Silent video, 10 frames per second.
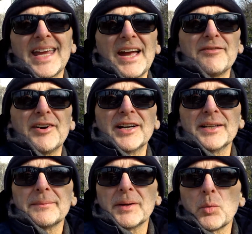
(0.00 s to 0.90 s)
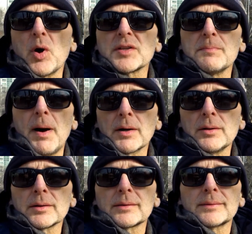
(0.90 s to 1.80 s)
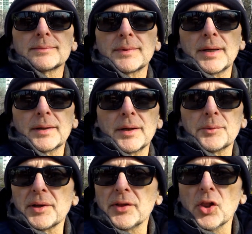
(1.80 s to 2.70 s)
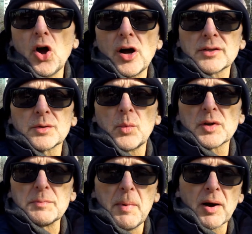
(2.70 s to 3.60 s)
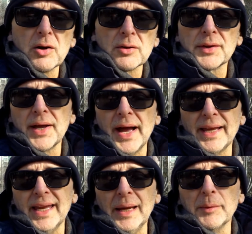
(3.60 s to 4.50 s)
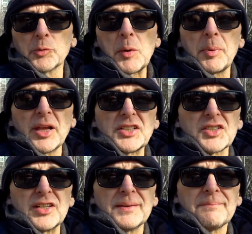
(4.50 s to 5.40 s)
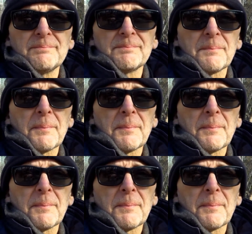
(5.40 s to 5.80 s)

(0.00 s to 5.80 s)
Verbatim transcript: I can't find it. It was muggled. I, I read the logs. It was muggled. The guy came and replaced it.